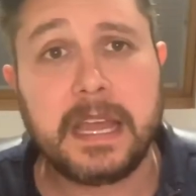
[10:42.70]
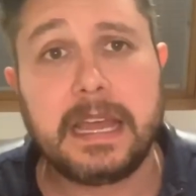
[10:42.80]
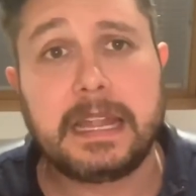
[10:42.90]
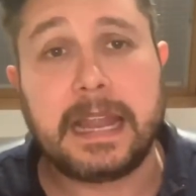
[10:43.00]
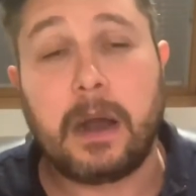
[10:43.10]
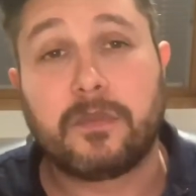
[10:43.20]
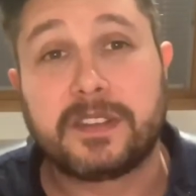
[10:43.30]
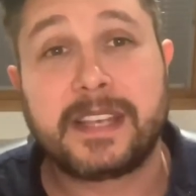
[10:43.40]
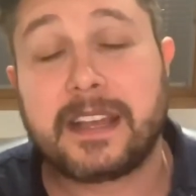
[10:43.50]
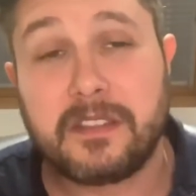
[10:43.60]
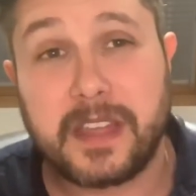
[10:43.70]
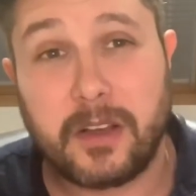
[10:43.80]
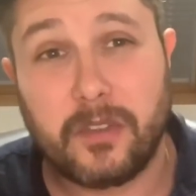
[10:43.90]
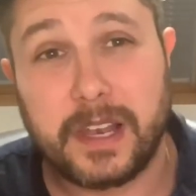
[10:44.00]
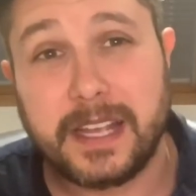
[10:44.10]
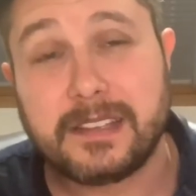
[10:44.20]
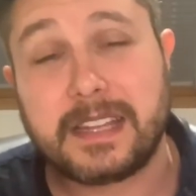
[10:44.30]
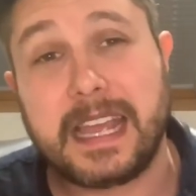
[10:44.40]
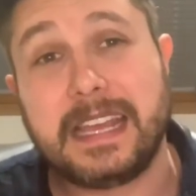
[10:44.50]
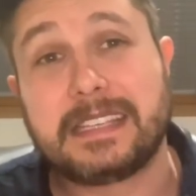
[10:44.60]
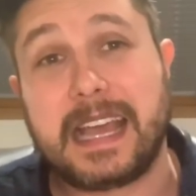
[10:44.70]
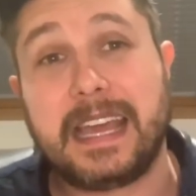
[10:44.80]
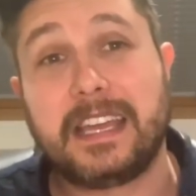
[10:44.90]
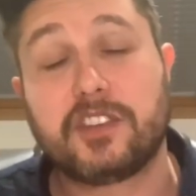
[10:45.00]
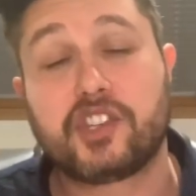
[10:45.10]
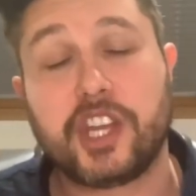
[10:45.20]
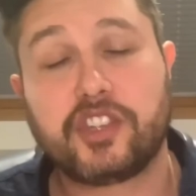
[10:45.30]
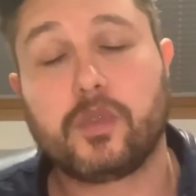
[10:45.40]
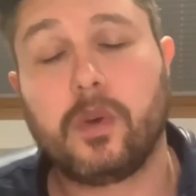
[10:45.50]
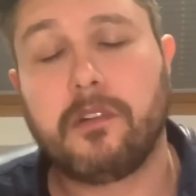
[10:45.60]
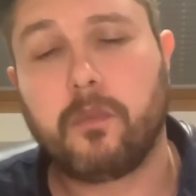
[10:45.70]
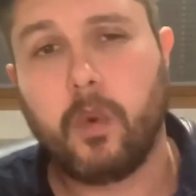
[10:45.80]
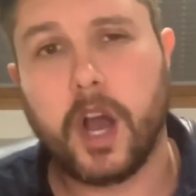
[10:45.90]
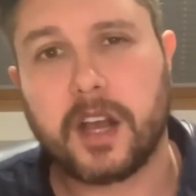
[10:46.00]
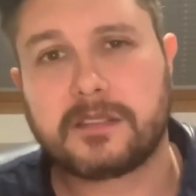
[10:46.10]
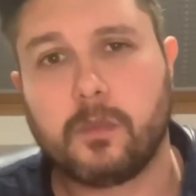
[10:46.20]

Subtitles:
Now, the second thing on the list is a schedule of works.